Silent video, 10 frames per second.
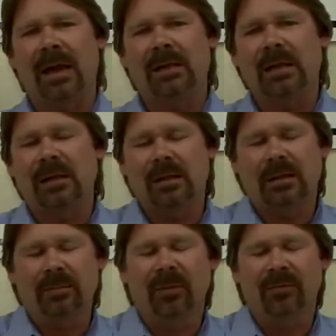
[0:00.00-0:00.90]
and
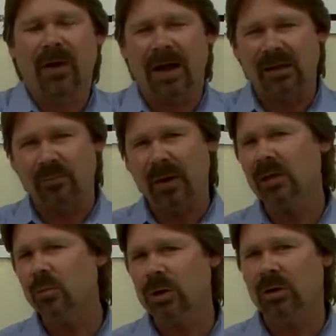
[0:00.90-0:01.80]
simplify as
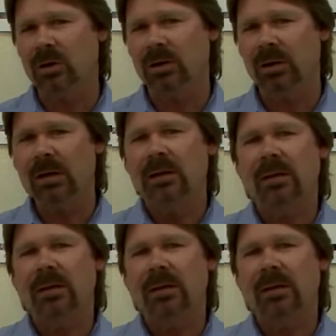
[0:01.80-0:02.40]
best we could